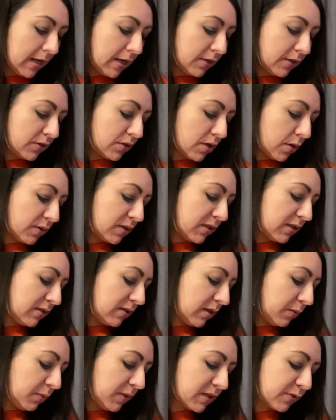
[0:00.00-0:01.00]
So since
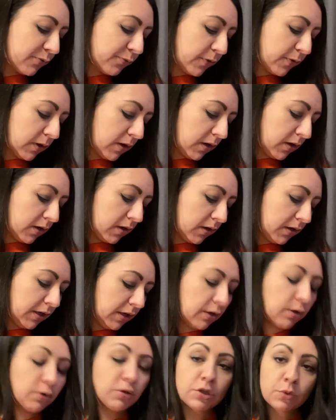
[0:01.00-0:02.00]
it was for,
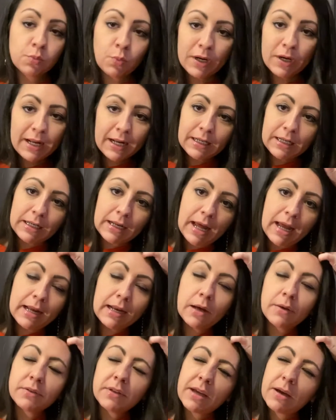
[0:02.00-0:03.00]
just $1.99,
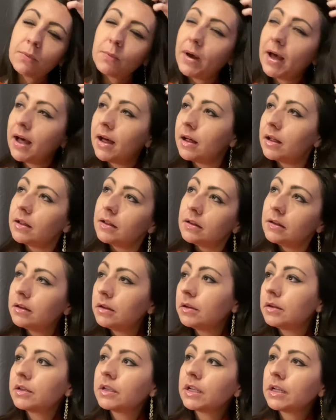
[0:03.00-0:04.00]
I was like, well,
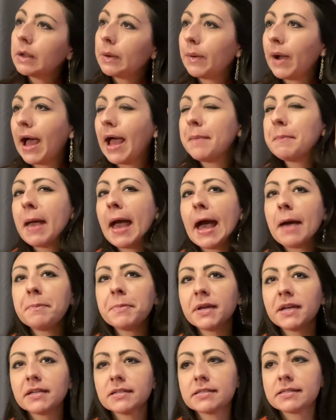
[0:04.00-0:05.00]
I'm
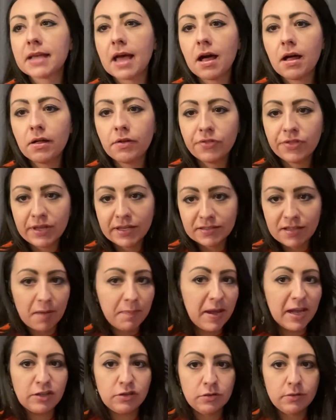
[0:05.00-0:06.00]
happy to sell things I
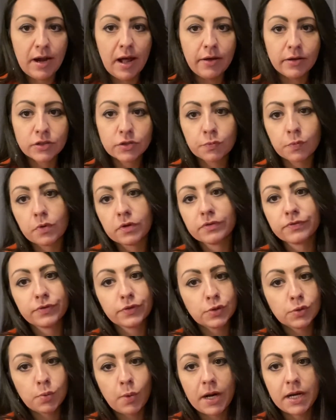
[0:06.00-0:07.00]
paid $2 for
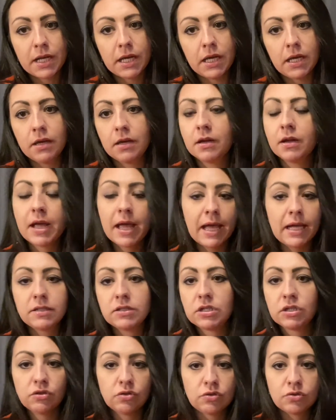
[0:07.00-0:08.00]
20,
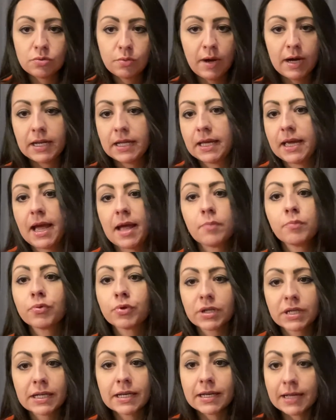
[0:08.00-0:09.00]
18 to 20. I'm
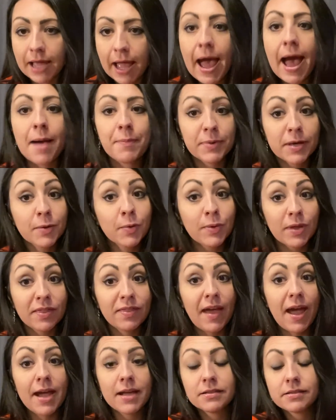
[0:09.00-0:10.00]
pretty happy with
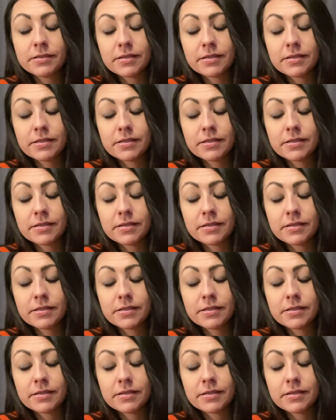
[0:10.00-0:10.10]
that.